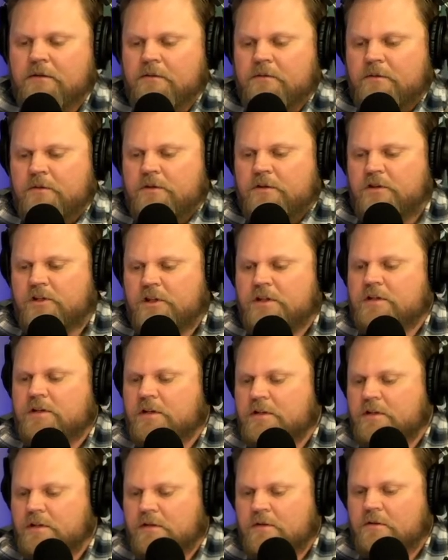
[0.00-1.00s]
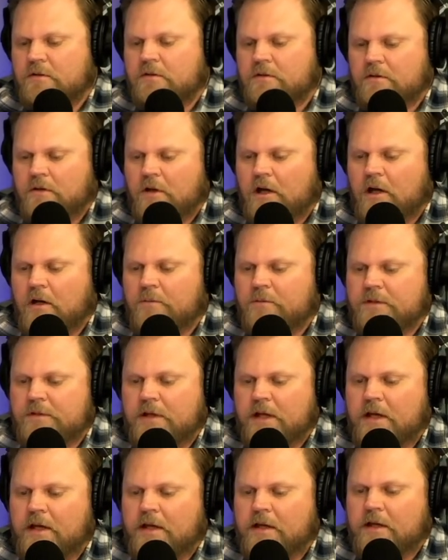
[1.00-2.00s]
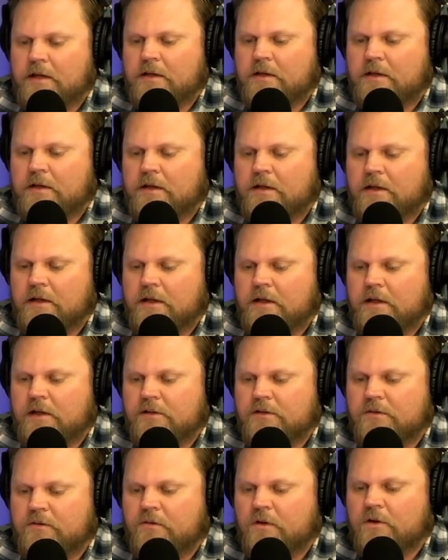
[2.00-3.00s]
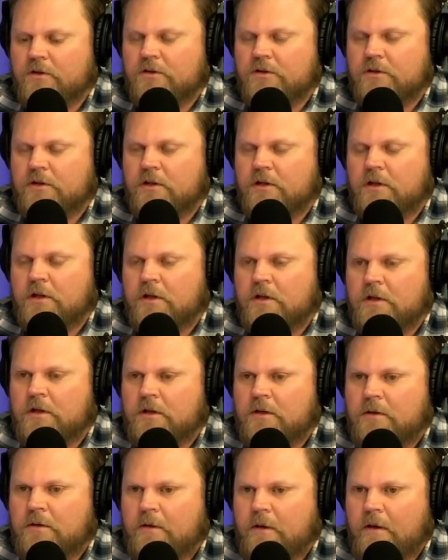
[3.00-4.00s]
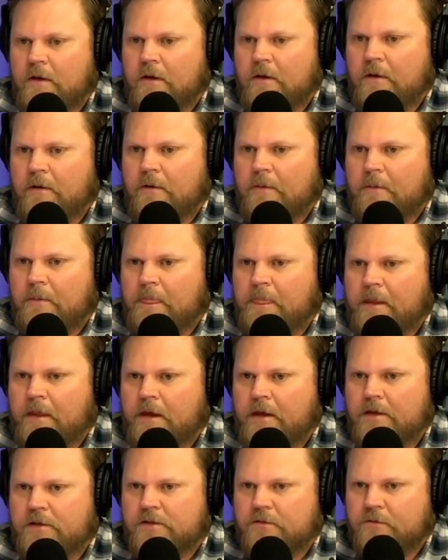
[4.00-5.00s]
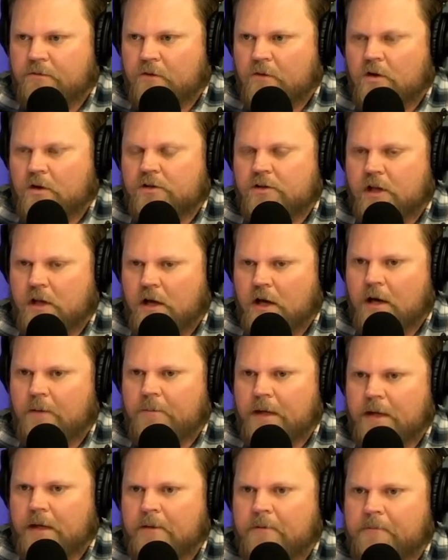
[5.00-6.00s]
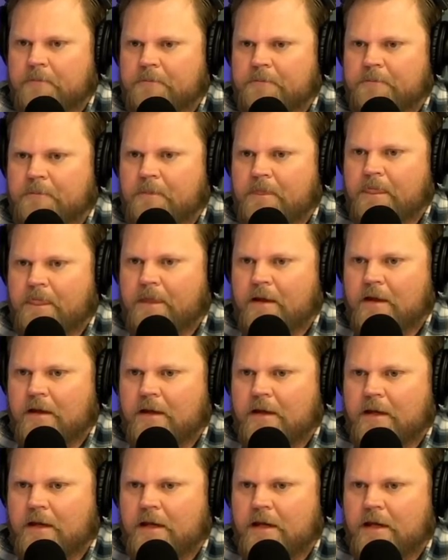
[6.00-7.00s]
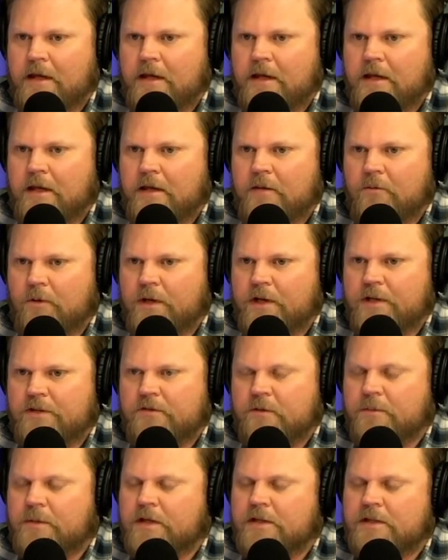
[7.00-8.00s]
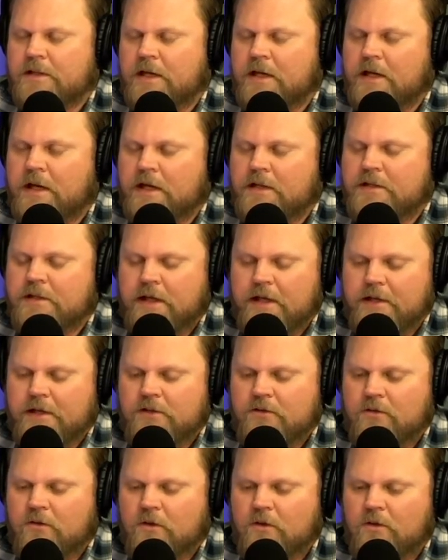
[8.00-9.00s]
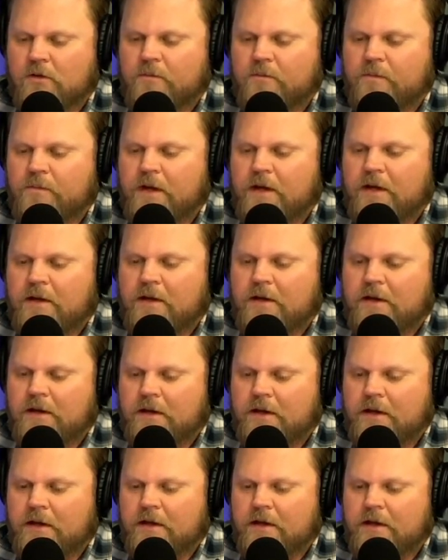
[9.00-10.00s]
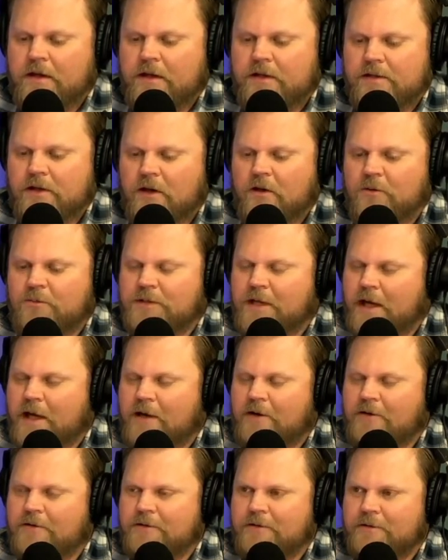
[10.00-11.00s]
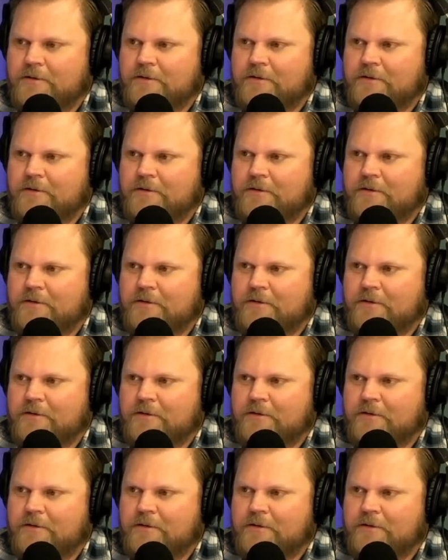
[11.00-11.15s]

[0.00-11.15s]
Jesus uh, comes, and uh, in his first uh, his first coming, uh, he reads from the Isaiah, Isaiah scroll hmm. in his hometown.